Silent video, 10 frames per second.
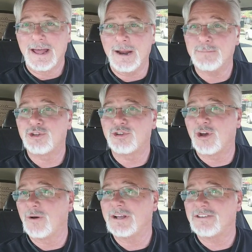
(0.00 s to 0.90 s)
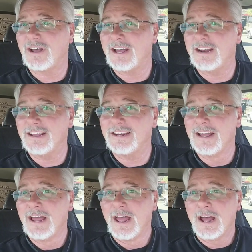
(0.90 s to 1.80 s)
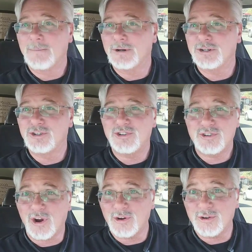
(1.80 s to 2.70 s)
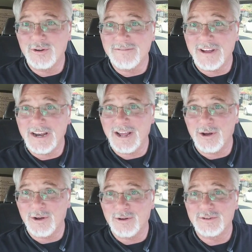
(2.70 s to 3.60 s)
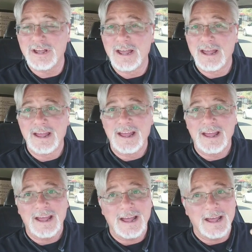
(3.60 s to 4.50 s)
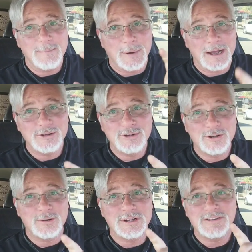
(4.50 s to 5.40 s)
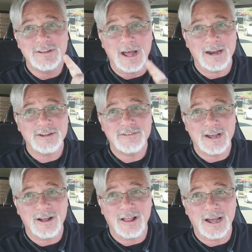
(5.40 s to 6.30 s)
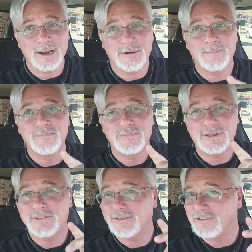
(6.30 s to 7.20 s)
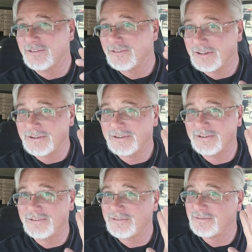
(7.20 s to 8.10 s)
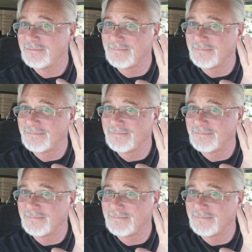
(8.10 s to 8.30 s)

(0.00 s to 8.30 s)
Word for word: And I'm so excited. I'm going to start doing videos. And mind you, it's not a sale item. This is, this is,